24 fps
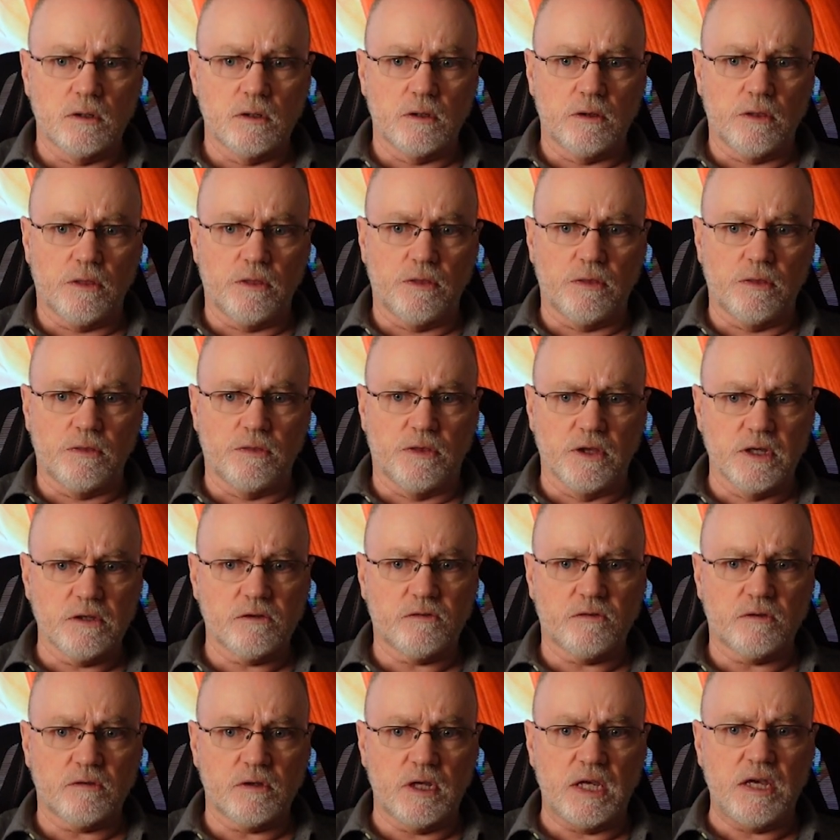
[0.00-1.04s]

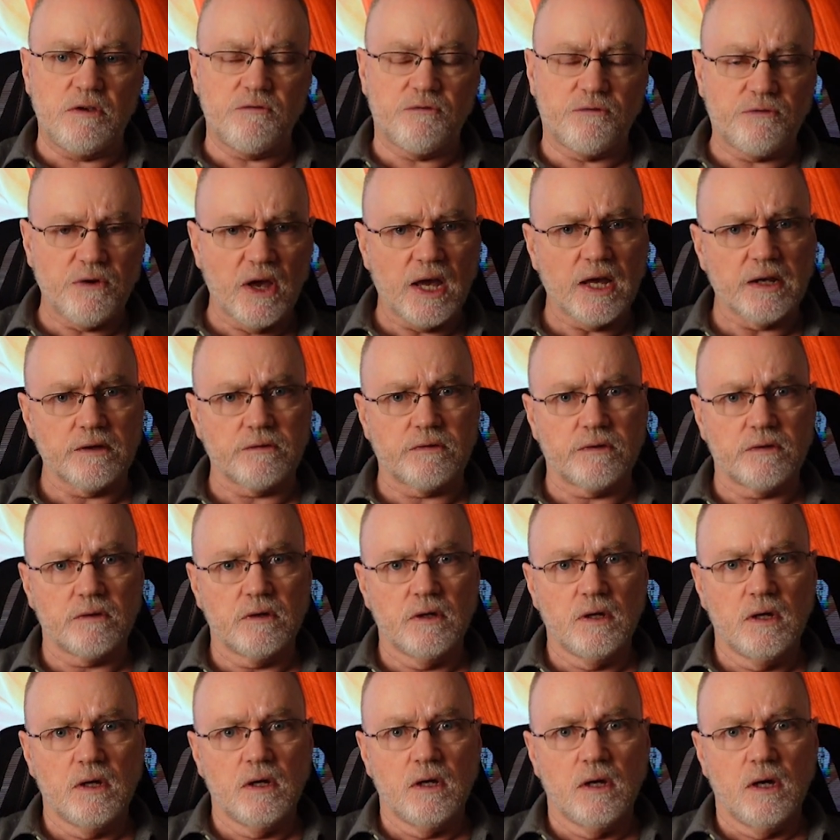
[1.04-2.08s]
This event,
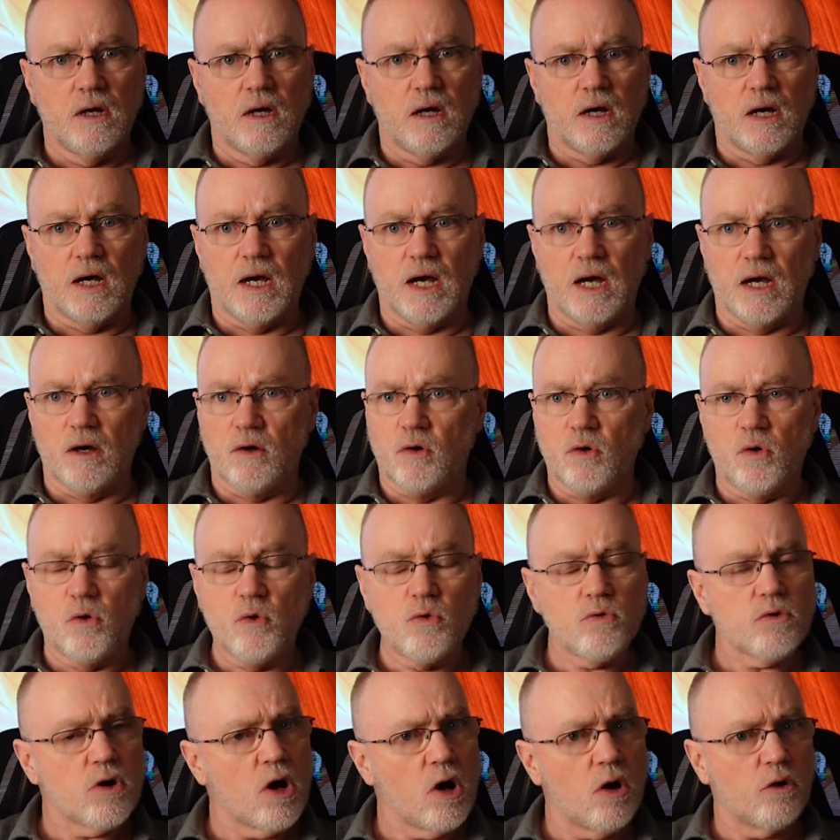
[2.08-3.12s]

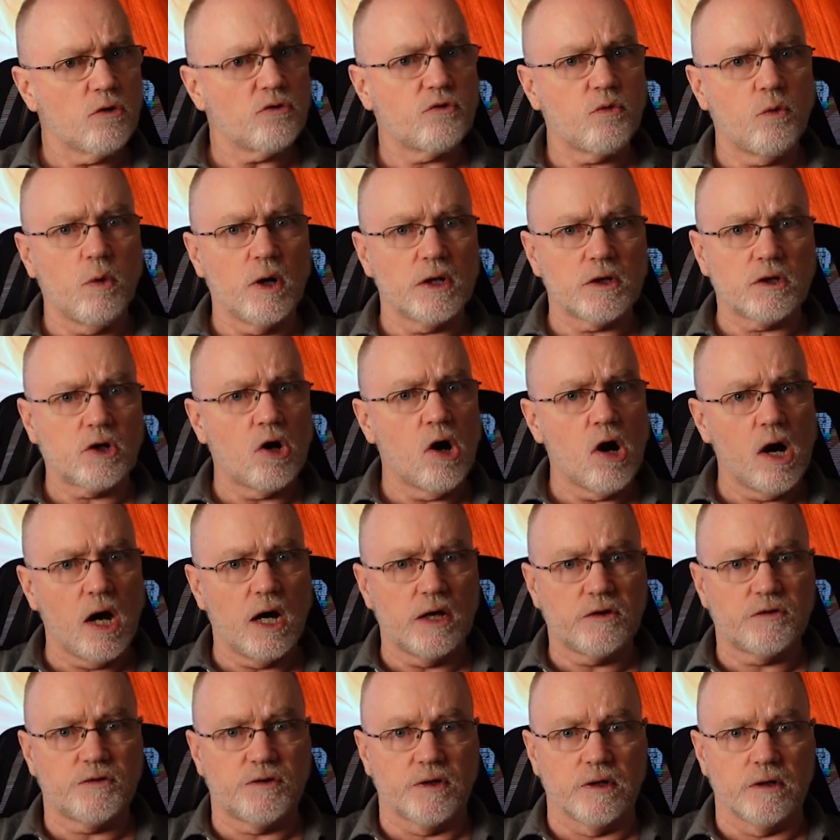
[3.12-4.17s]
who knows what
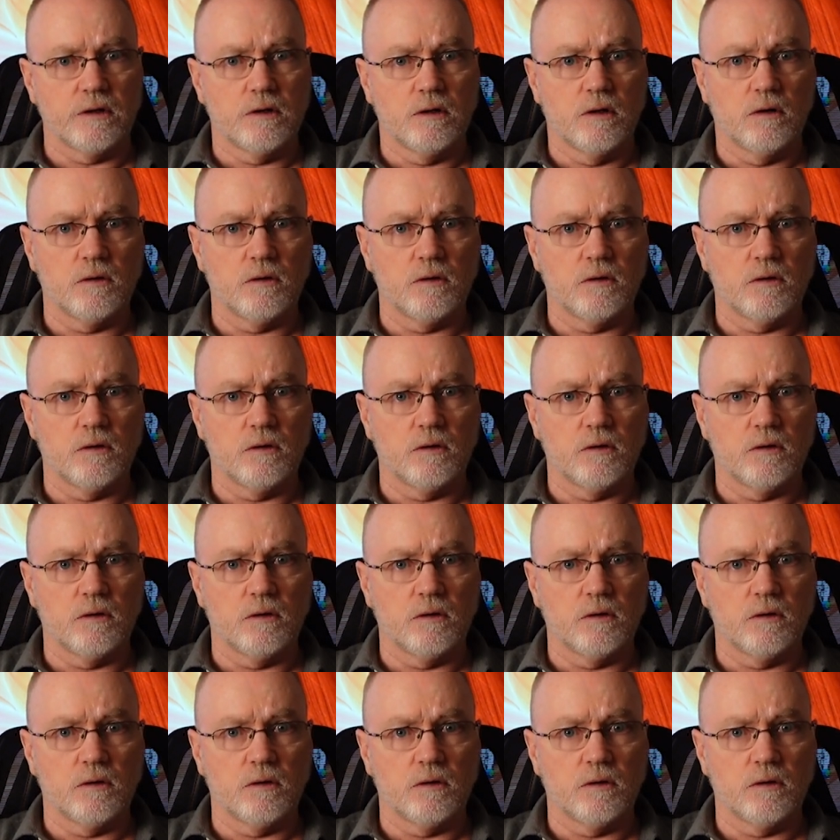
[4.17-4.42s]
caused it?